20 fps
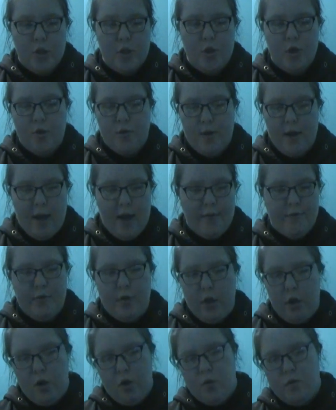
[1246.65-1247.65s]
So they
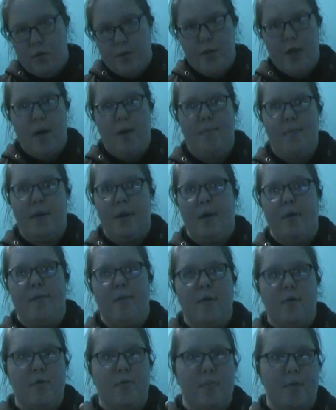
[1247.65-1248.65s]
have to go stop
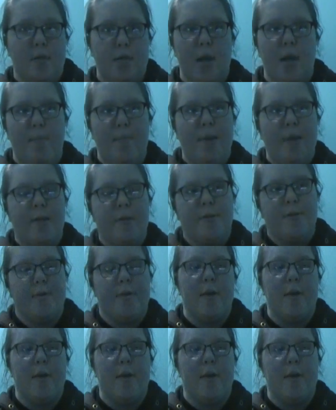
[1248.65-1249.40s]
Erebus from escaping,